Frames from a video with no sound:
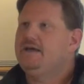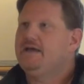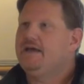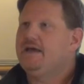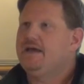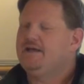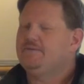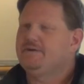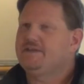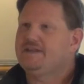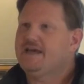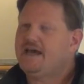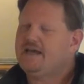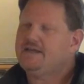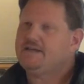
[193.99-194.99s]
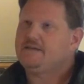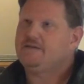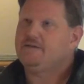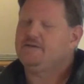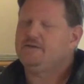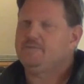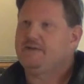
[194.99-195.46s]
and with that,
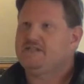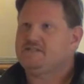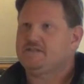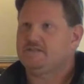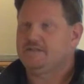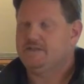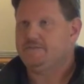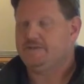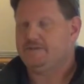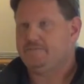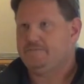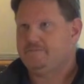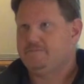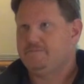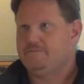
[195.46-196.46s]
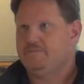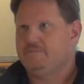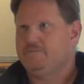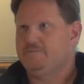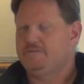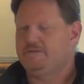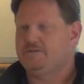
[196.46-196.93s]
basically we
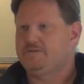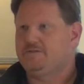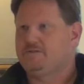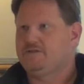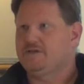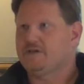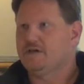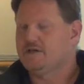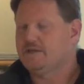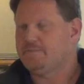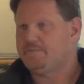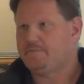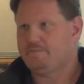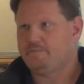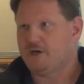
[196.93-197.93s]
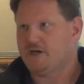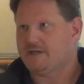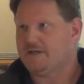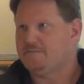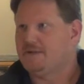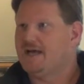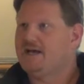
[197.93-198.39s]
took all the
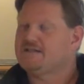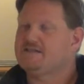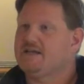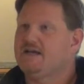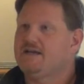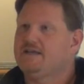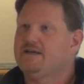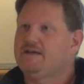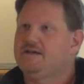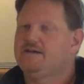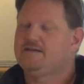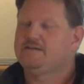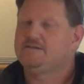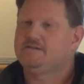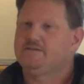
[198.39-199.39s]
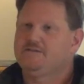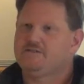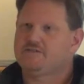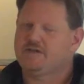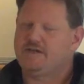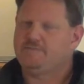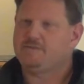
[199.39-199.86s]
parking blocks out of there,
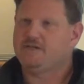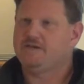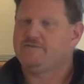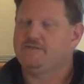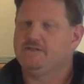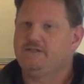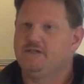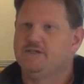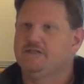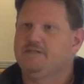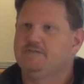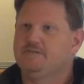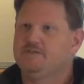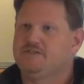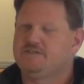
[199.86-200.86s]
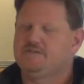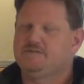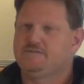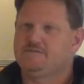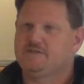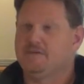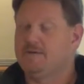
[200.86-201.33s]
scraped off the dirt.
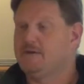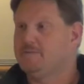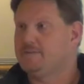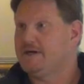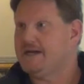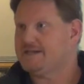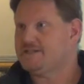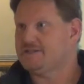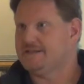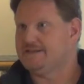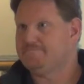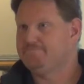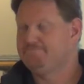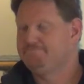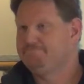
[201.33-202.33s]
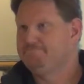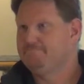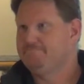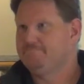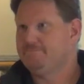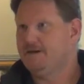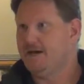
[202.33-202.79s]
Some of them were actually
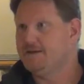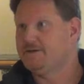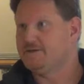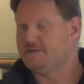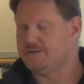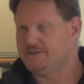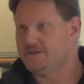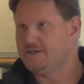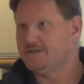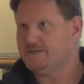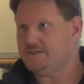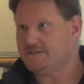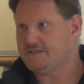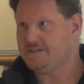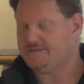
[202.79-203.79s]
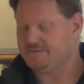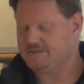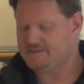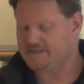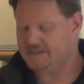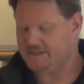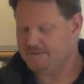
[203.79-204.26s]
under the dirt, you couldn't even
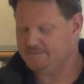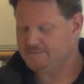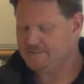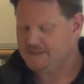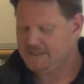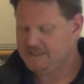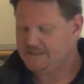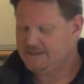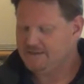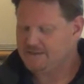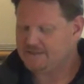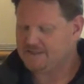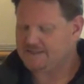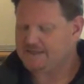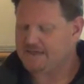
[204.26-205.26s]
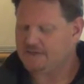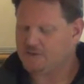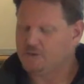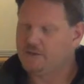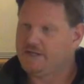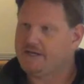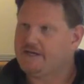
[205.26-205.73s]
see them, cleaned that
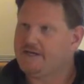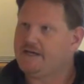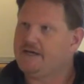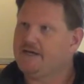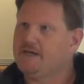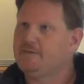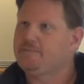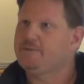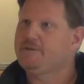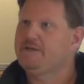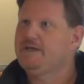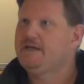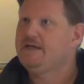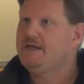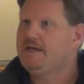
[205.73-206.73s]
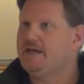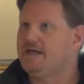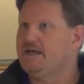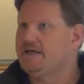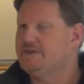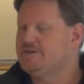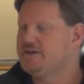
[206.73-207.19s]
whole area up,
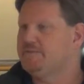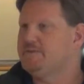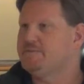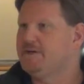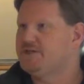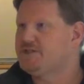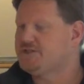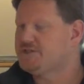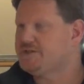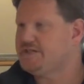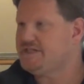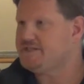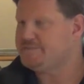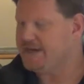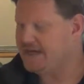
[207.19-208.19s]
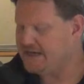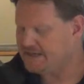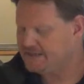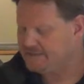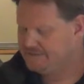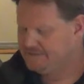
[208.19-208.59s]
and trimmed a bunch of trees back.